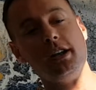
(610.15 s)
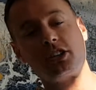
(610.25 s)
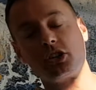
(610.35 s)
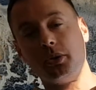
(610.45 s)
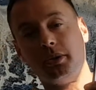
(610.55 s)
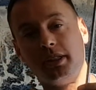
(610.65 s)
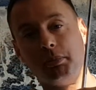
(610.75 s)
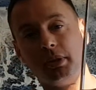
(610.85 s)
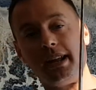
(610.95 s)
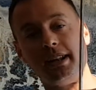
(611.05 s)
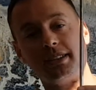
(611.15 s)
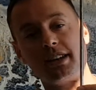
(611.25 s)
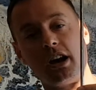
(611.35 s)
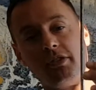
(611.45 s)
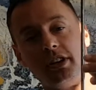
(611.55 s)
So the blade
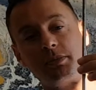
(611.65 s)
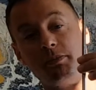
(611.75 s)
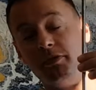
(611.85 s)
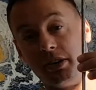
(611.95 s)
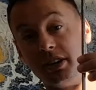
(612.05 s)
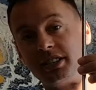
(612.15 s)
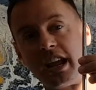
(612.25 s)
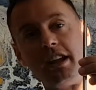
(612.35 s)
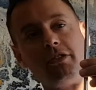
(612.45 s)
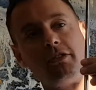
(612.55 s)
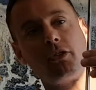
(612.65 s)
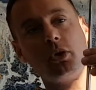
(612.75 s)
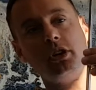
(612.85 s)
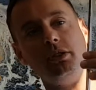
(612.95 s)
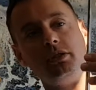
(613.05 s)
itself is very safe
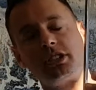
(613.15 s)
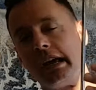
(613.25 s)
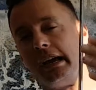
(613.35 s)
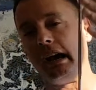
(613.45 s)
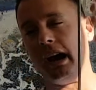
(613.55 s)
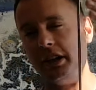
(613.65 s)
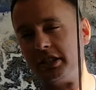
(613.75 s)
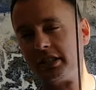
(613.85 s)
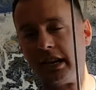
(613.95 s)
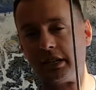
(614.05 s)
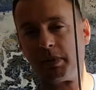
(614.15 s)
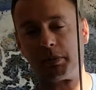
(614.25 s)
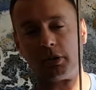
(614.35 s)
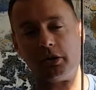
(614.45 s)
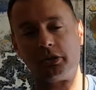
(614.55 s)
for use. Just in case
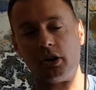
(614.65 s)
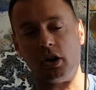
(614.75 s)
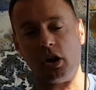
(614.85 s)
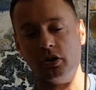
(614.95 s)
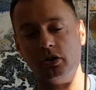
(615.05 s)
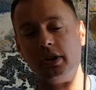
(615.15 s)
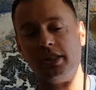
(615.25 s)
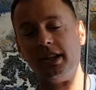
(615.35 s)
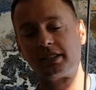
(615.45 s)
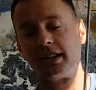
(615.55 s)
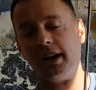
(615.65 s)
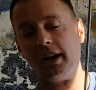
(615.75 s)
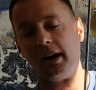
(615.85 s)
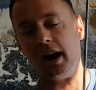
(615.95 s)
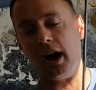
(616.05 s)
people out there are new to this,
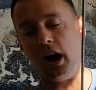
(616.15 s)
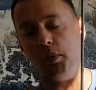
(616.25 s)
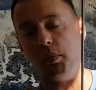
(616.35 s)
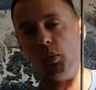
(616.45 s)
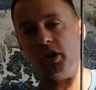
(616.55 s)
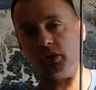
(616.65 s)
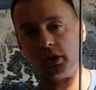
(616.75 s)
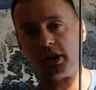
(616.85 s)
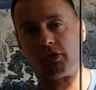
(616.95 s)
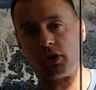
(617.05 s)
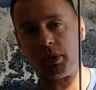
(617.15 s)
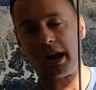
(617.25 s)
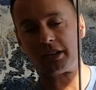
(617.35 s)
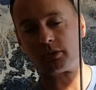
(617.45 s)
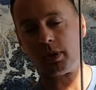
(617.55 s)
when you're looking for a
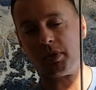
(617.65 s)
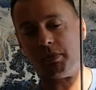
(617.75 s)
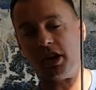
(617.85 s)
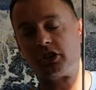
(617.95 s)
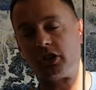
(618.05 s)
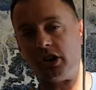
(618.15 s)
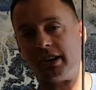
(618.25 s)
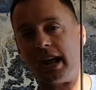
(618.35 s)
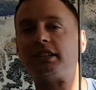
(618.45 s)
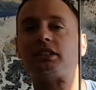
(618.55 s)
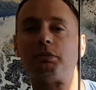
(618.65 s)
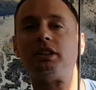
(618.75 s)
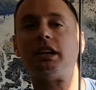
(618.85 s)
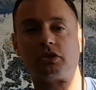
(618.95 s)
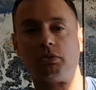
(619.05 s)
practice weapon, make sure you're getting something
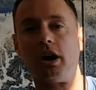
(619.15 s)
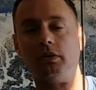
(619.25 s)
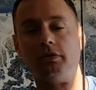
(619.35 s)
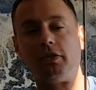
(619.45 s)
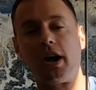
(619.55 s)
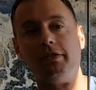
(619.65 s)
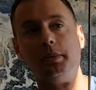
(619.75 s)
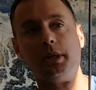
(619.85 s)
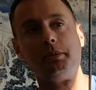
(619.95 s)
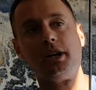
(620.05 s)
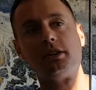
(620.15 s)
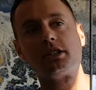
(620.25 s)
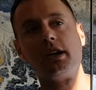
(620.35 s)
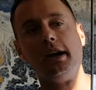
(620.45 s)
that's around 5mm.